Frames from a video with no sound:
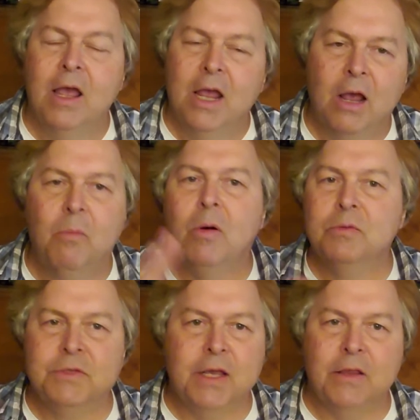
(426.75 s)
It won't
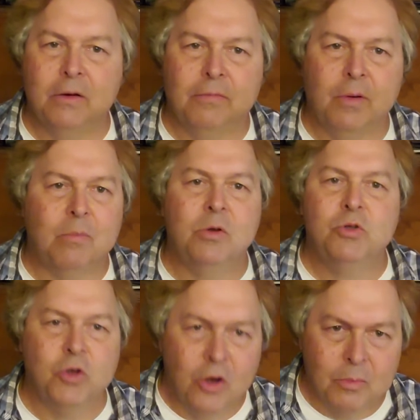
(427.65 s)
say they're from
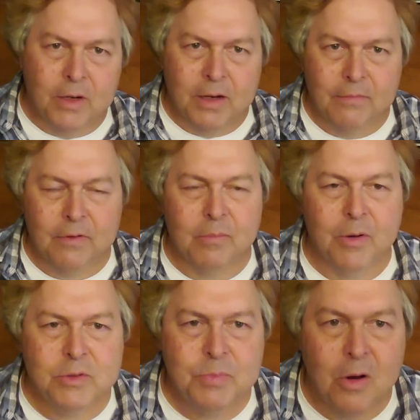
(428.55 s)
Germany for the
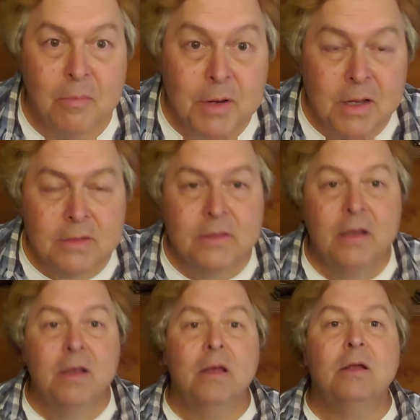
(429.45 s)
most part, because
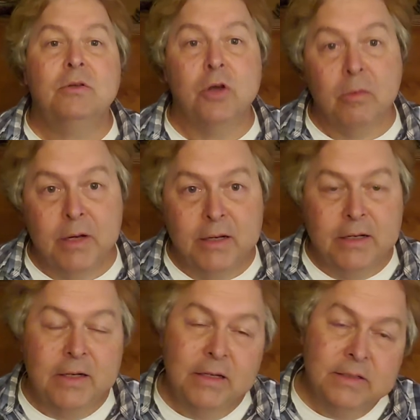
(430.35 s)
Germany
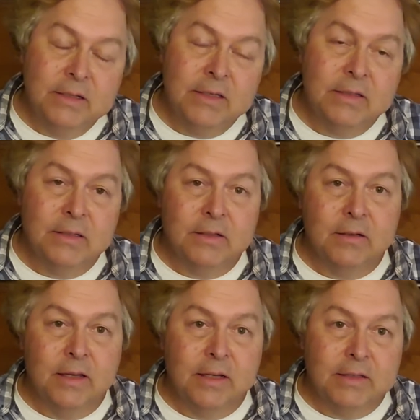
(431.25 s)
didn't exist until
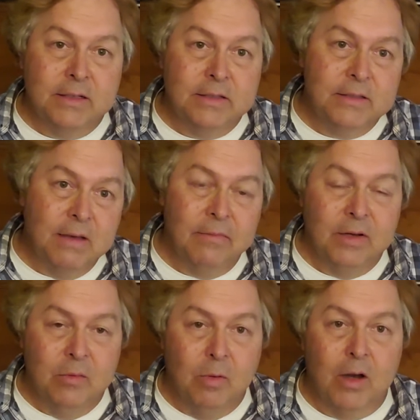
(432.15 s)

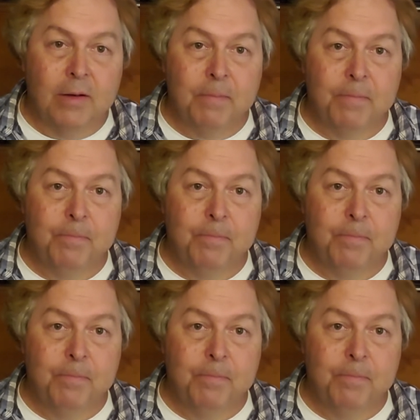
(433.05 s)
1871.